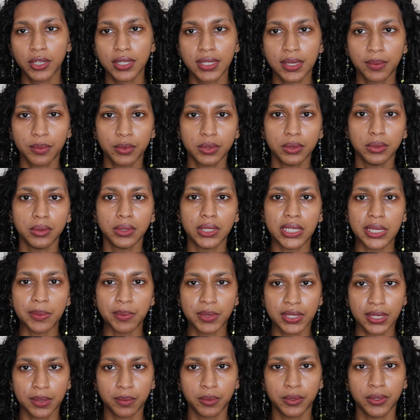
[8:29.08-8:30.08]
someone who
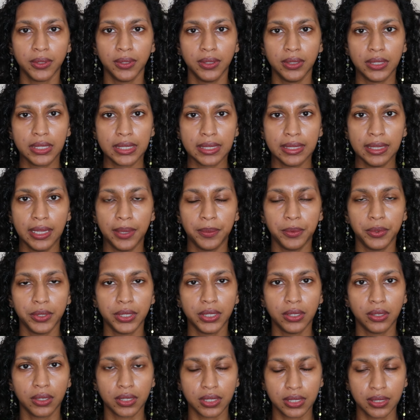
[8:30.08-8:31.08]
keeps up with all the celebrity
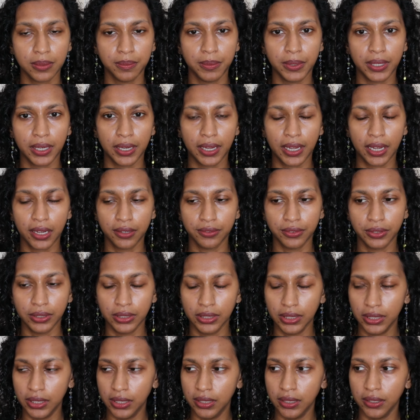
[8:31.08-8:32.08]
gossip, but I have
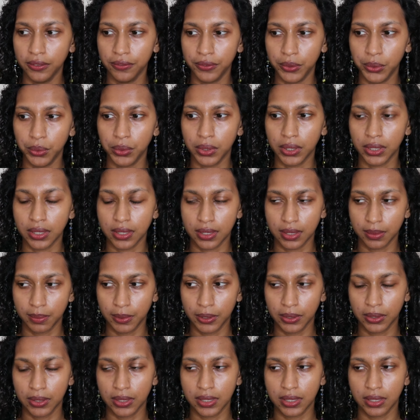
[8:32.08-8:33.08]
heard a few things
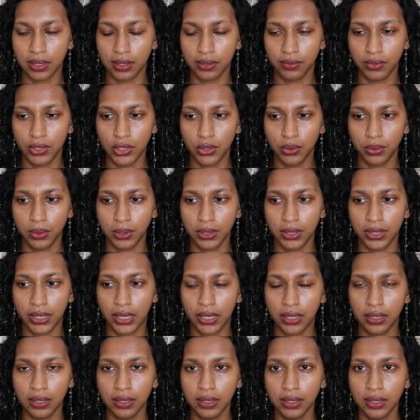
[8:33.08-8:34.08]
about this individual
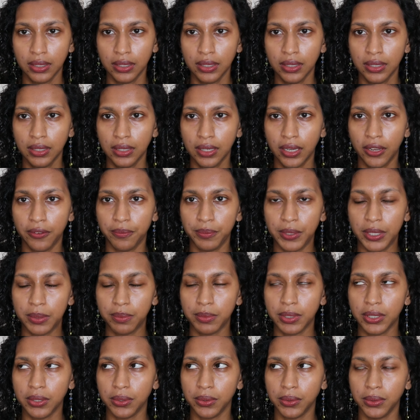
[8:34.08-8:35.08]
that have made
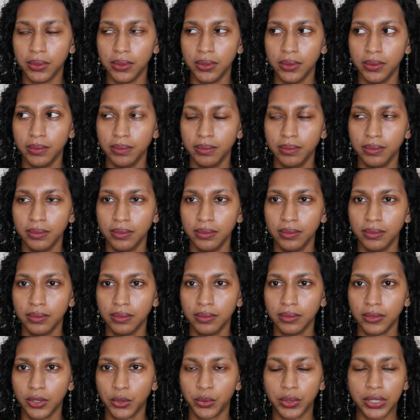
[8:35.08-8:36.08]
me go
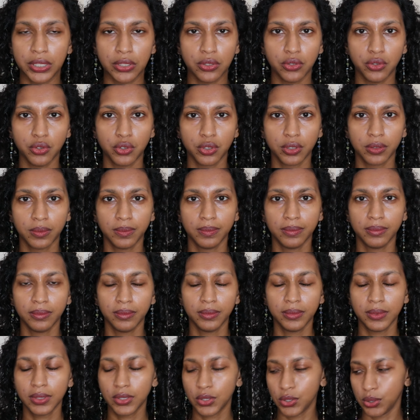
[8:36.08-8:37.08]
cringe.
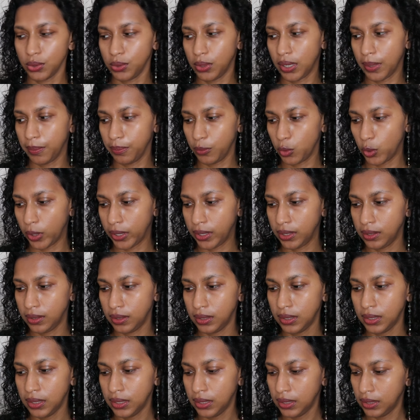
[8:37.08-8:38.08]
So I'm quite
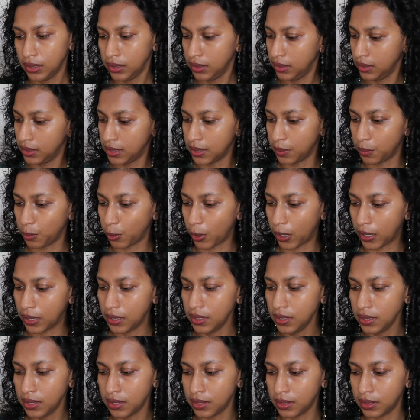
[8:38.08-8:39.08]

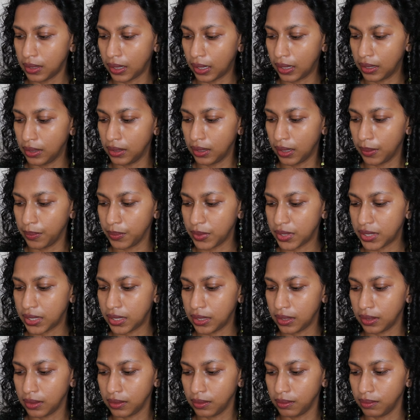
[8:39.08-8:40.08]
surprised that I'm
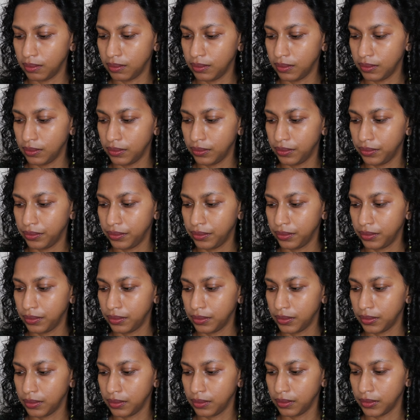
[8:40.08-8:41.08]
seeing
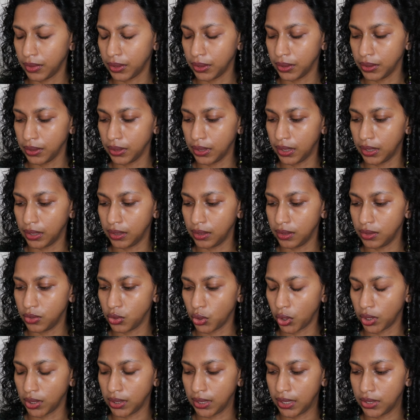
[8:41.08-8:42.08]
her and
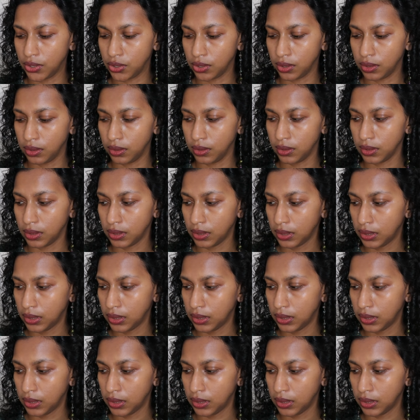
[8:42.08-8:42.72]
John Legend.